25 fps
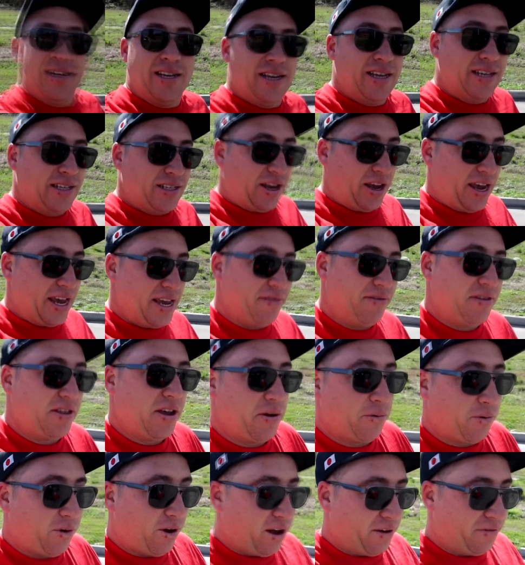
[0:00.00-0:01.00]
So even
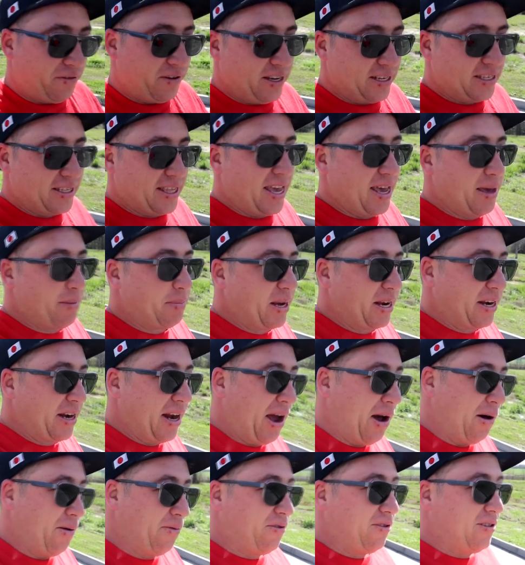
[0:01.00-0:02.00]
though wifey's there being
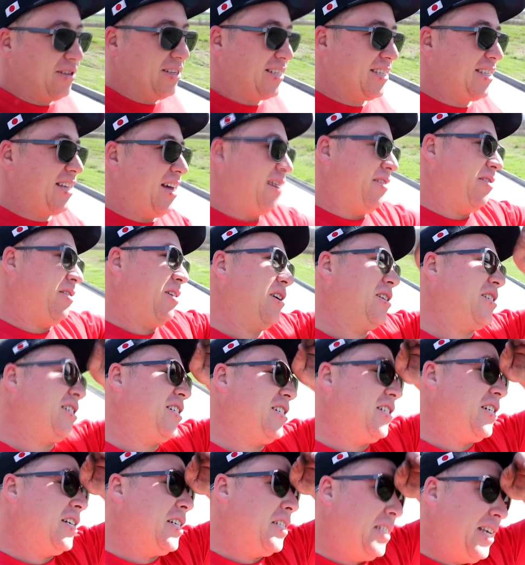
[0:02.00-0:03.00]
helpful and stuff, she
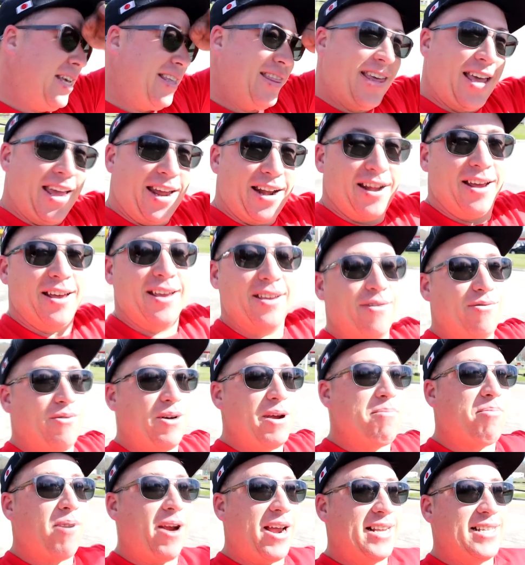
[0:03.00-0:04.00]
just said then, if
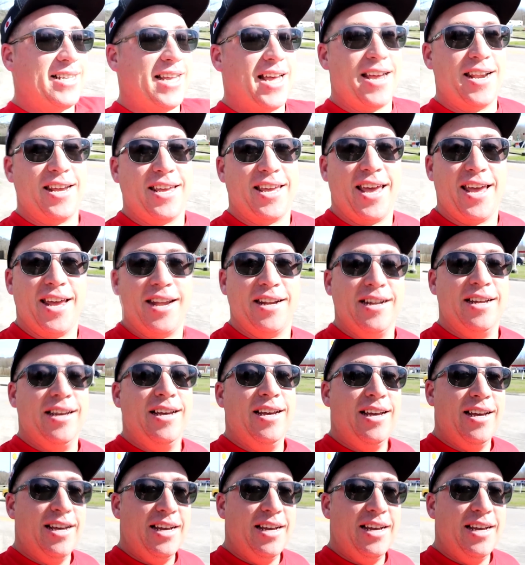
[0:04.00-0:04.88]
we break down again,